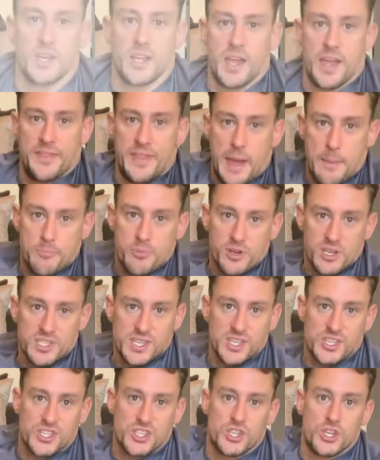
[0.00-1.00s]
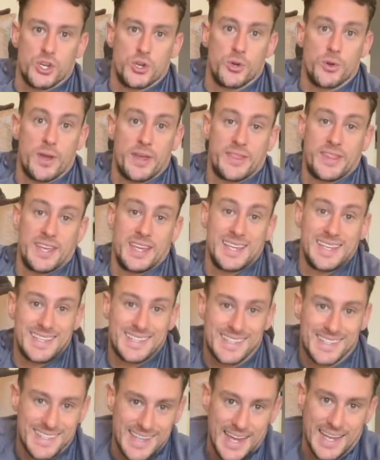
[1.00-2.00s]
And that brings us to the
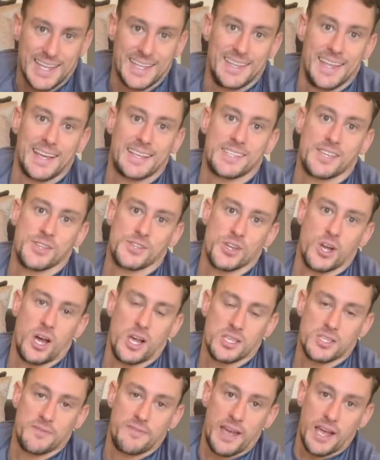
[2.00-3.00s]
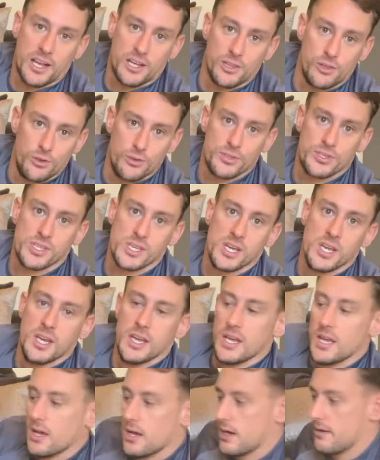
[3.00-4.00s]
second exercise of our glutes,
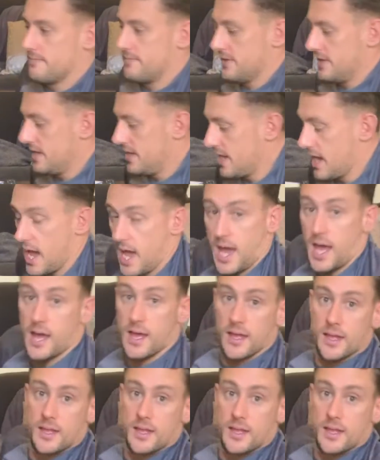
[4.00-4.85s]
of the